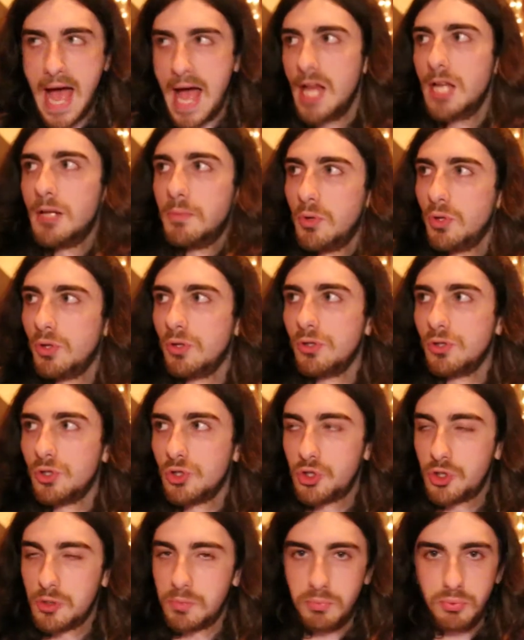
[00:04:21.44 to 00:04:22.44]

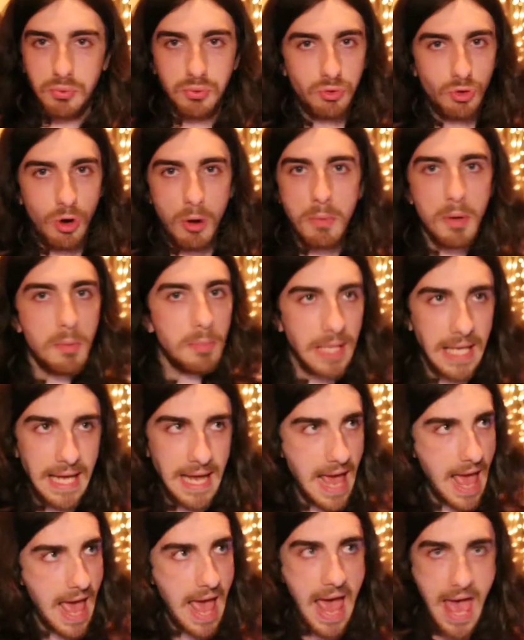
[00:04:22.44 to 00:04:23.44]
animals
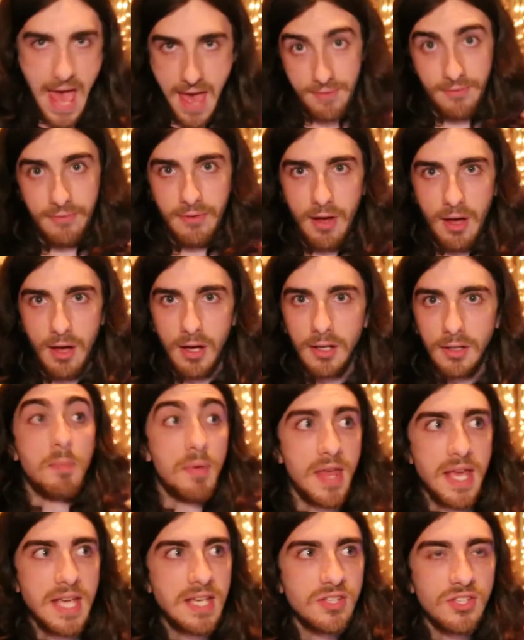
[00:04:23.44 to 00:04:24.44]
probably ever.
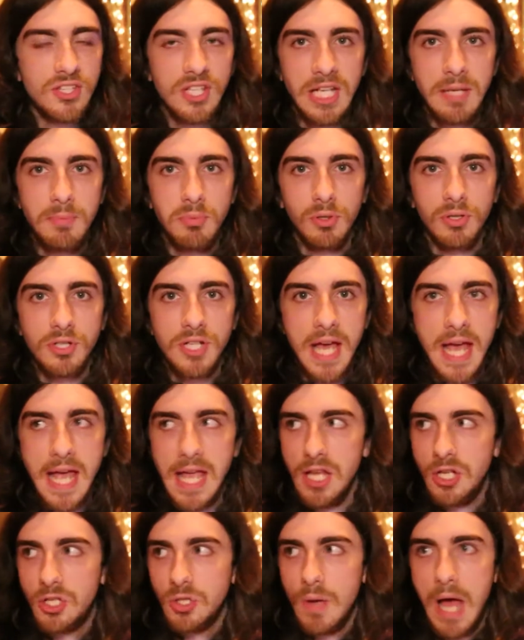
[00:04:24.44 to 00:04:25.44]
But they can sleep all
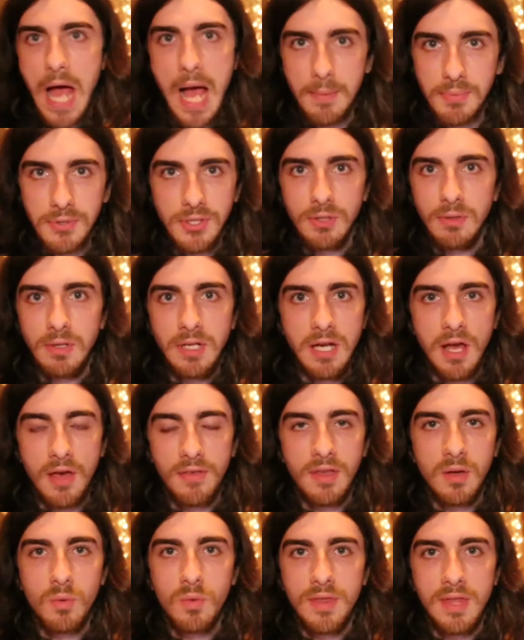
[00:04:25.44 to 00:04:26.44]
day, do absolutely
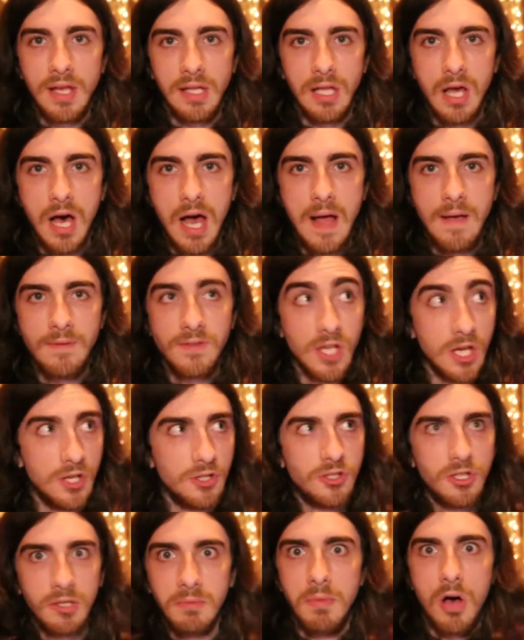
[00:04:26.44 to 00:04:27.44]
nothing with their lives,
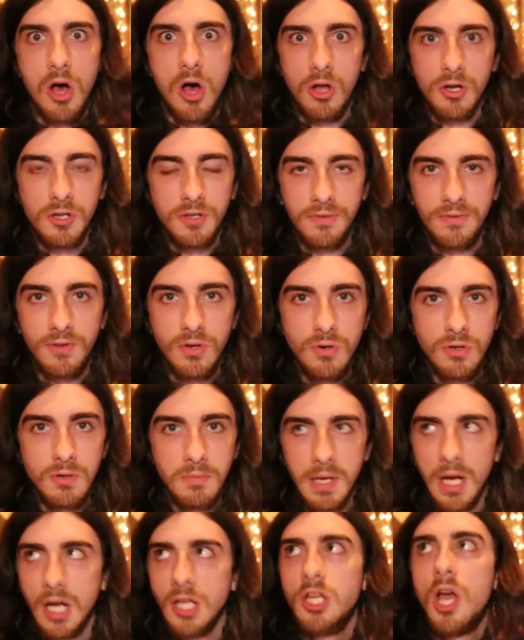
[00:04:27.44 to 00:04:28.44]
and demand food and
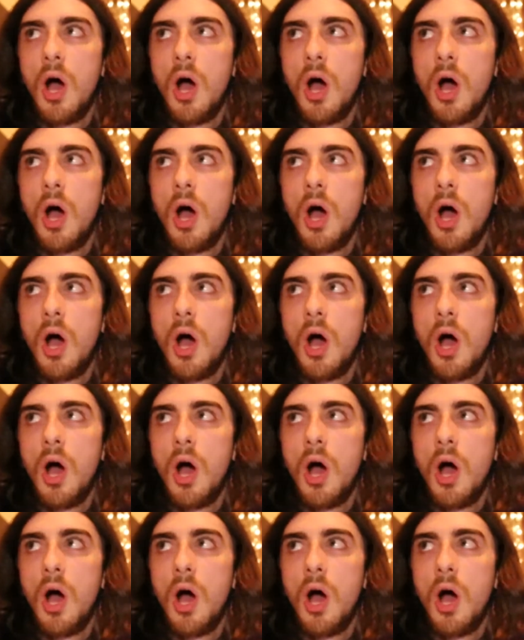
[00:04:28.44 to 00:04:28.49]
be like,